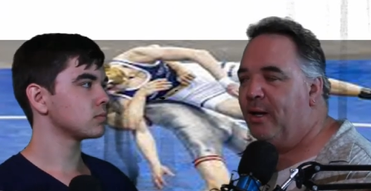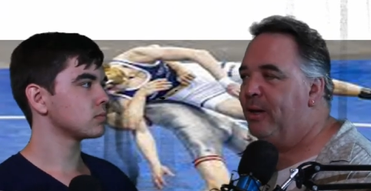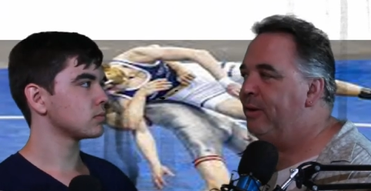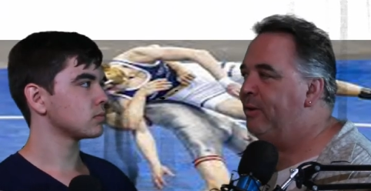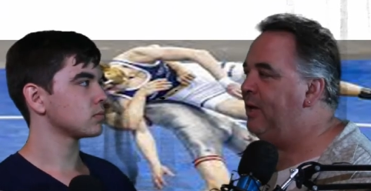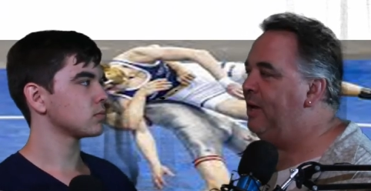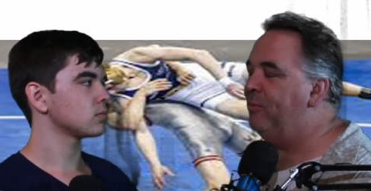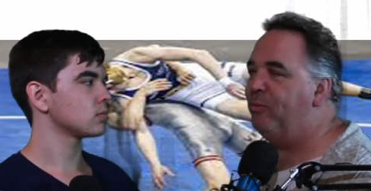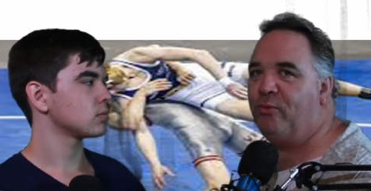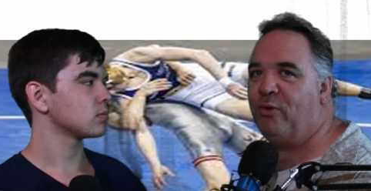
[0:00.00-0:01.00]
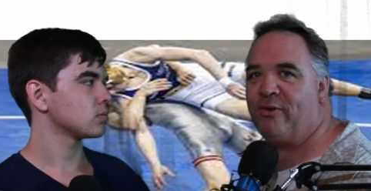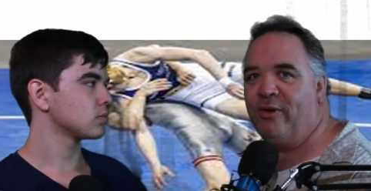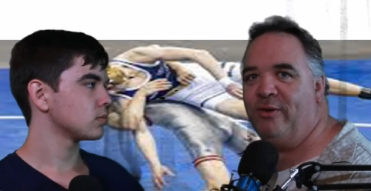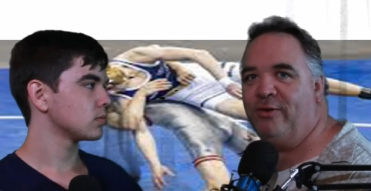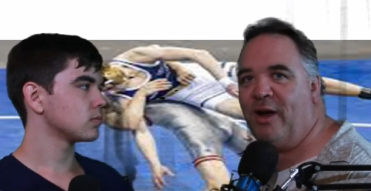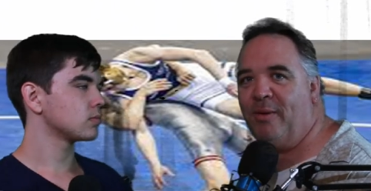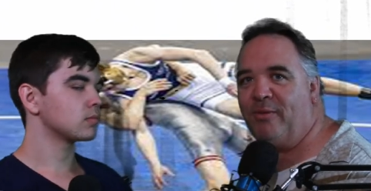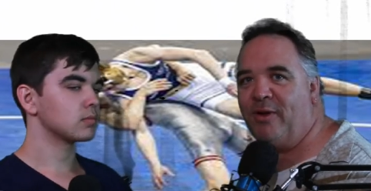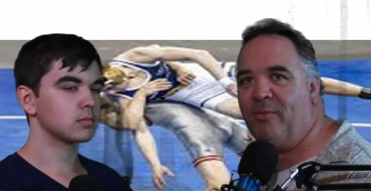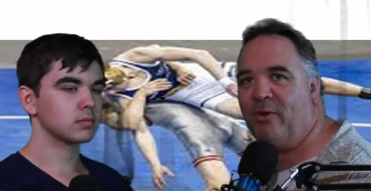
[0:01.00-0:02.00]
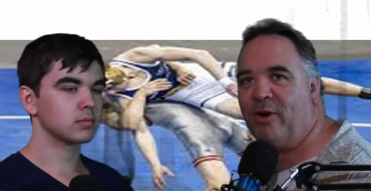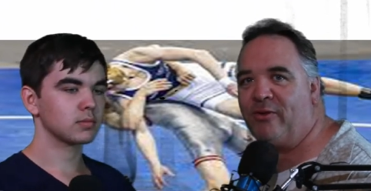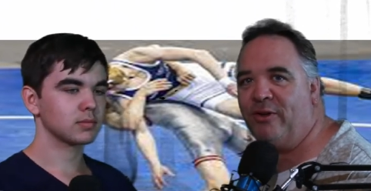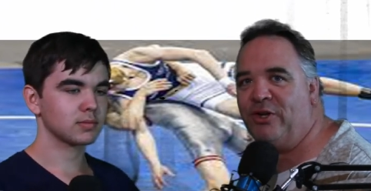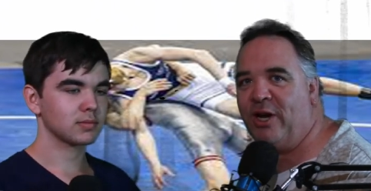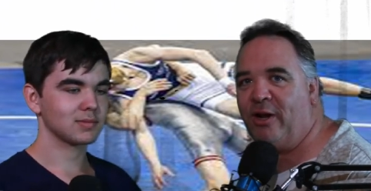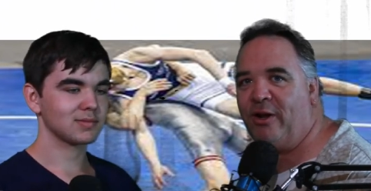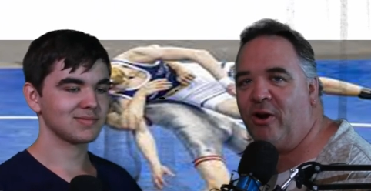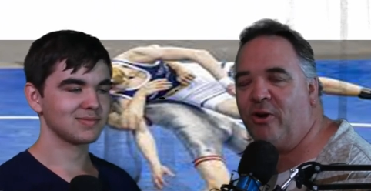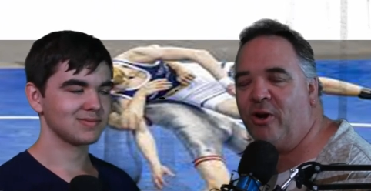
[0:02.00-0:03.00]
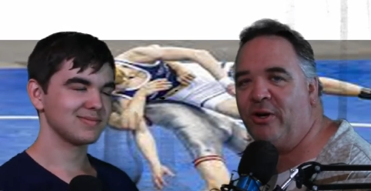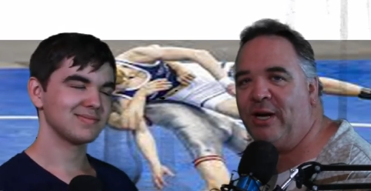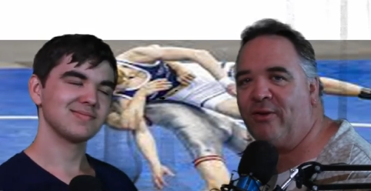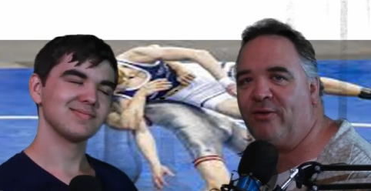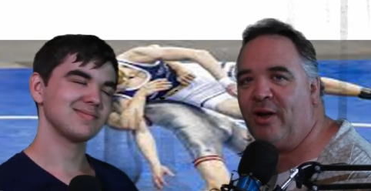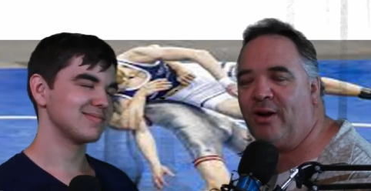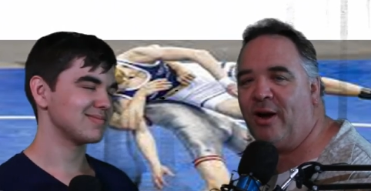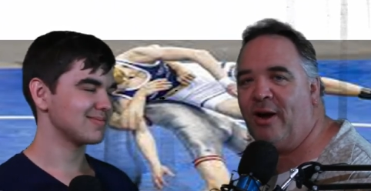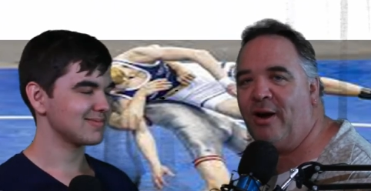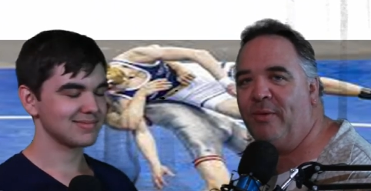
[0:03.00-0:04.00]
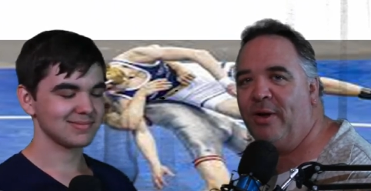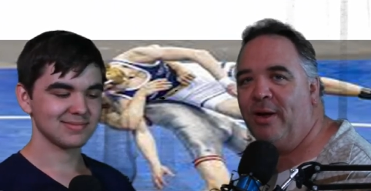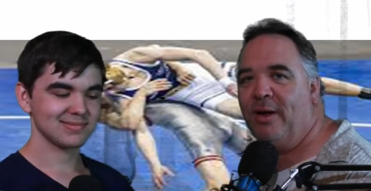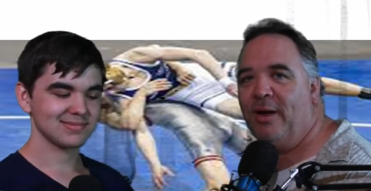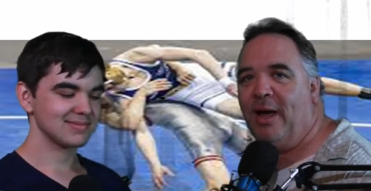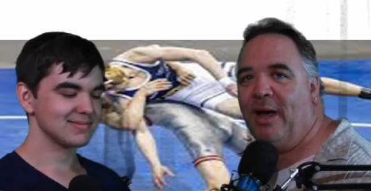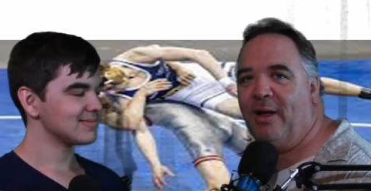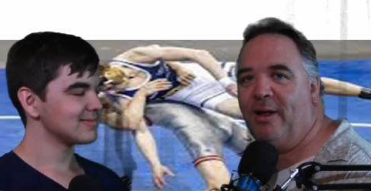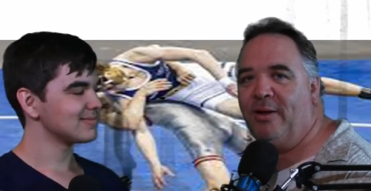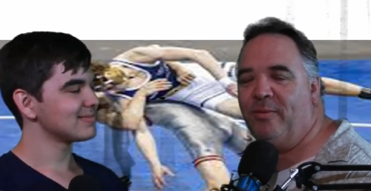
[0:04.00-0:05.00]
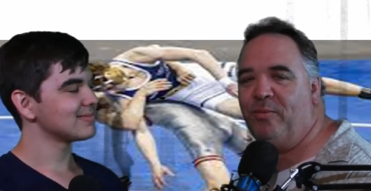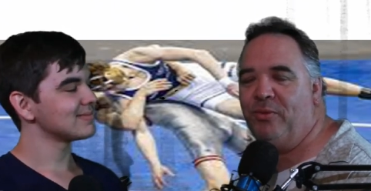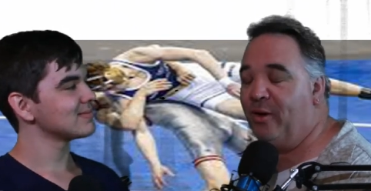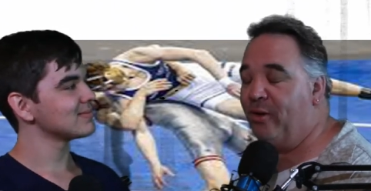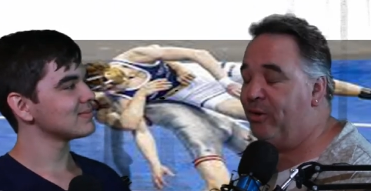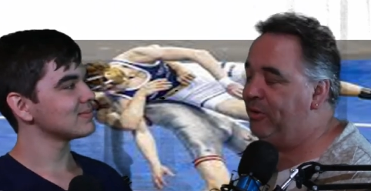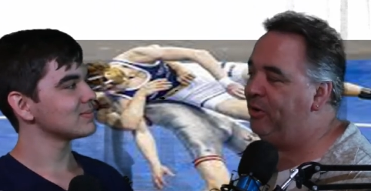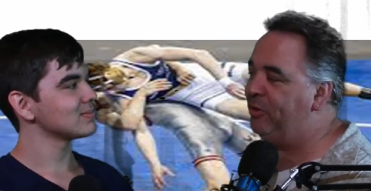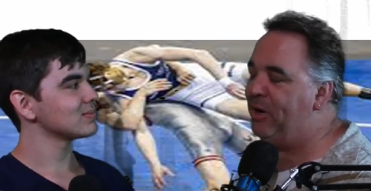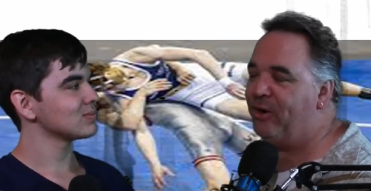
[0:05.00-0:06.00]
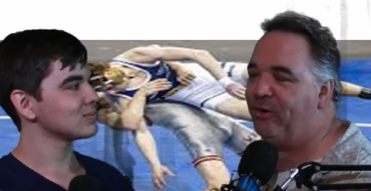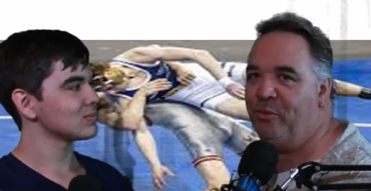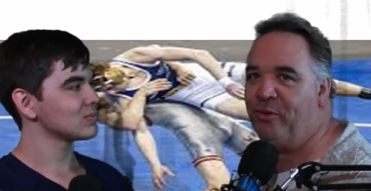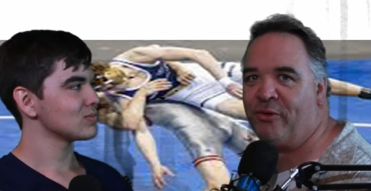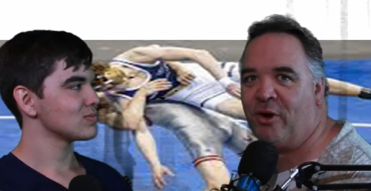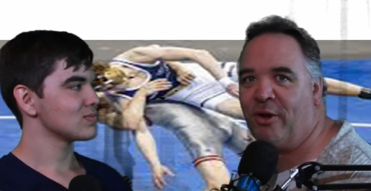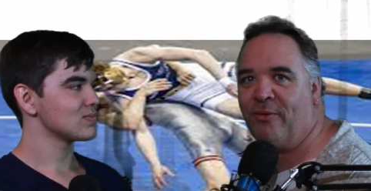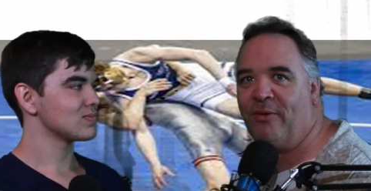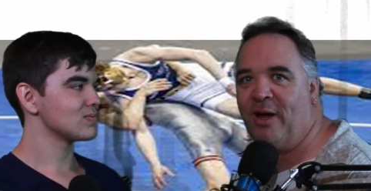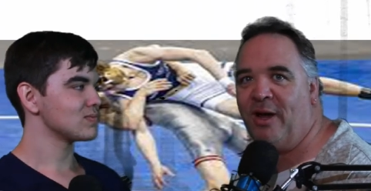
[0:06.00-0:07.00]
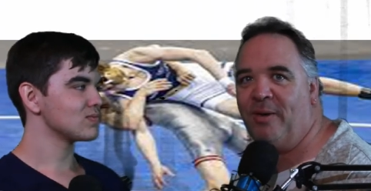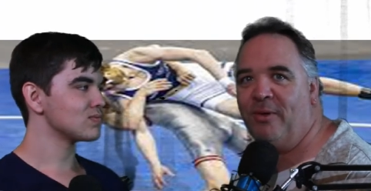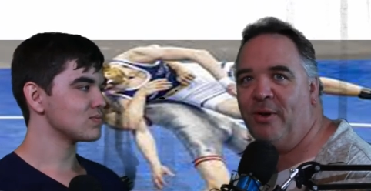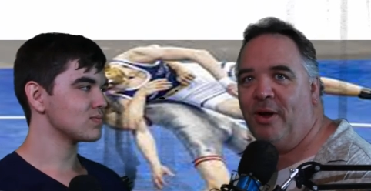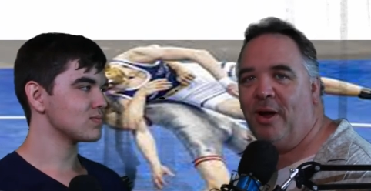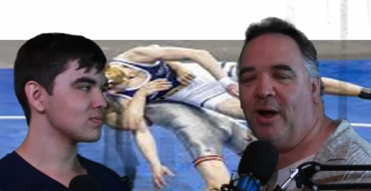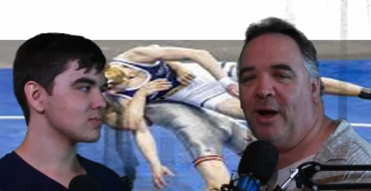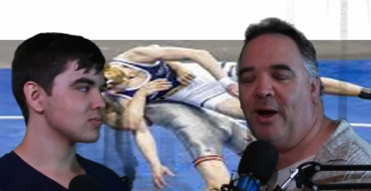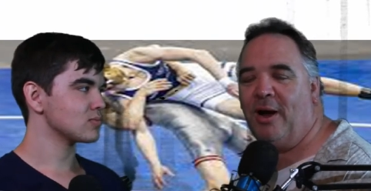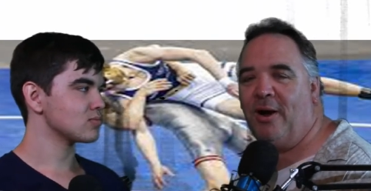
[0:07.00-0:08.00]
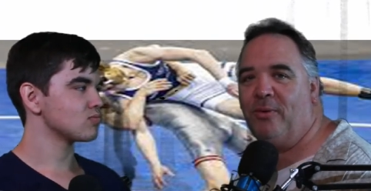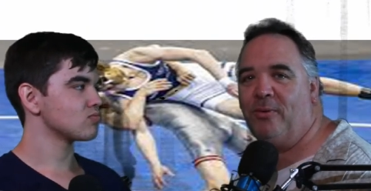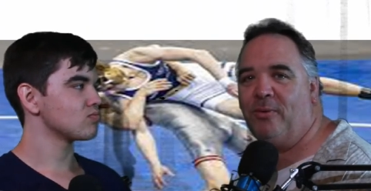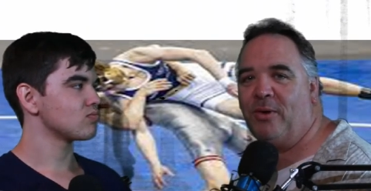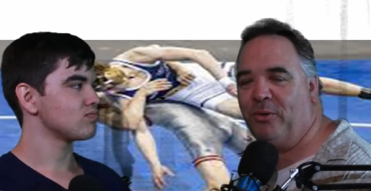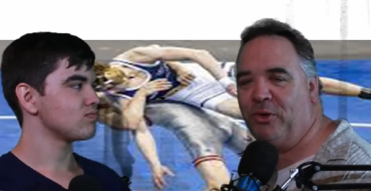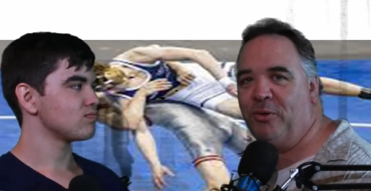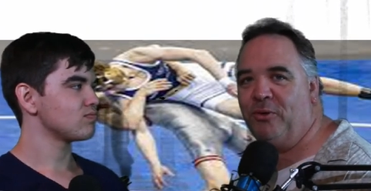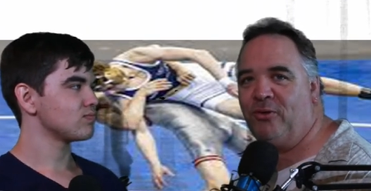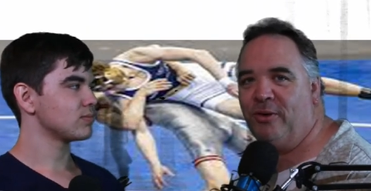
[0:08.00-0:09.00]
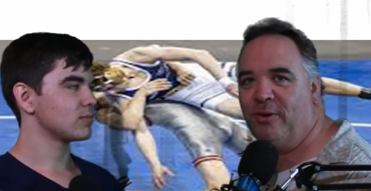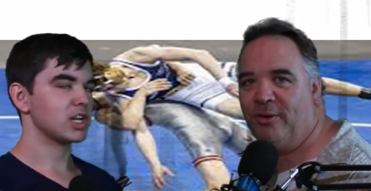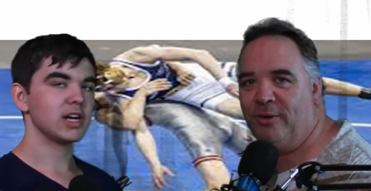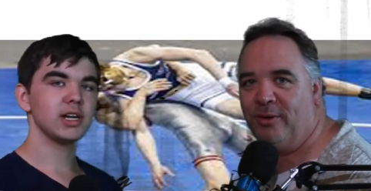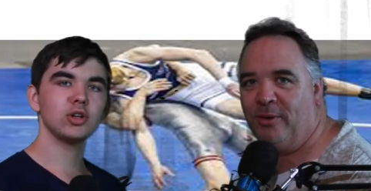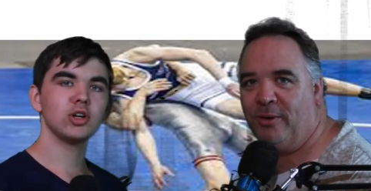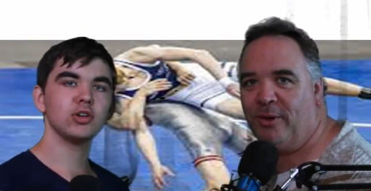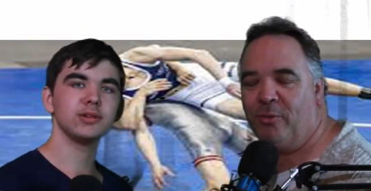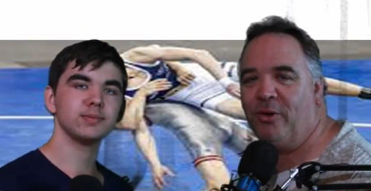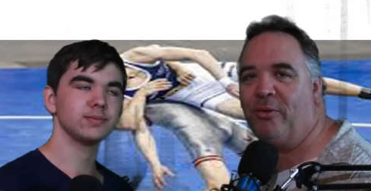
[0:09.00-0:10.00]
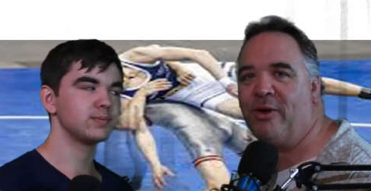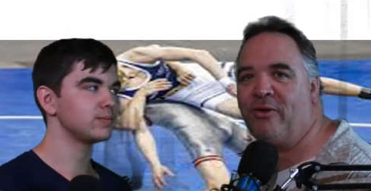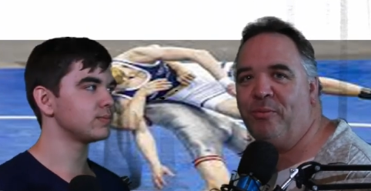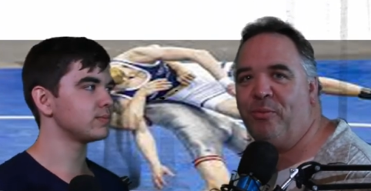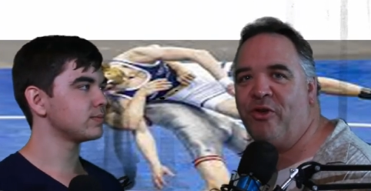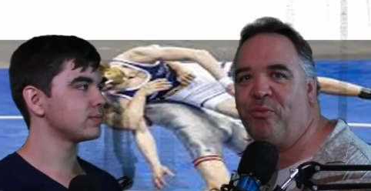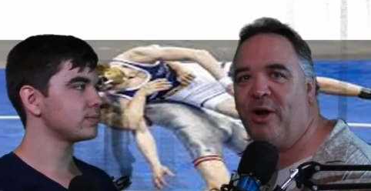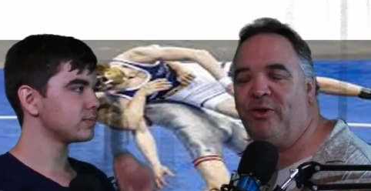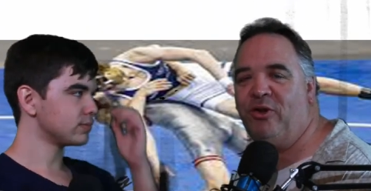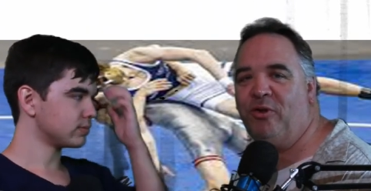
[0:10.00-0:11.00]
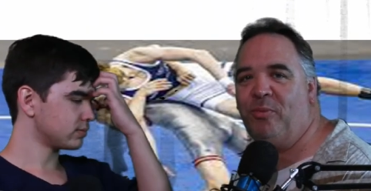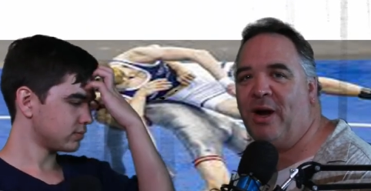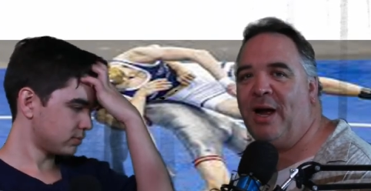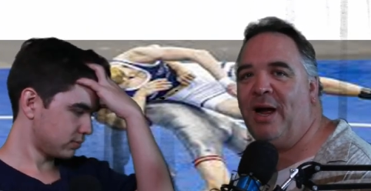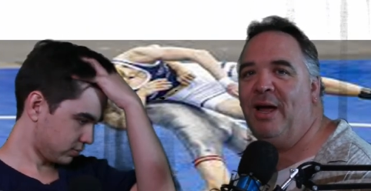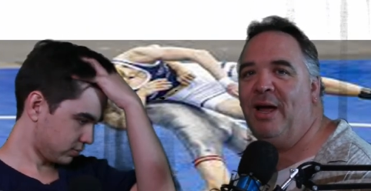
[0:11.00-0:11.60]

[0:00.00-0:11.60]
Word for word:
Speaker 1: Same wrestling time, same wrestling channel here on kerncast.com. And uh, the, here at the Bakersfield Music Hall of Fame. Uh, I'm Goose. I am Logan. We're the Wrestling Boys brought to you by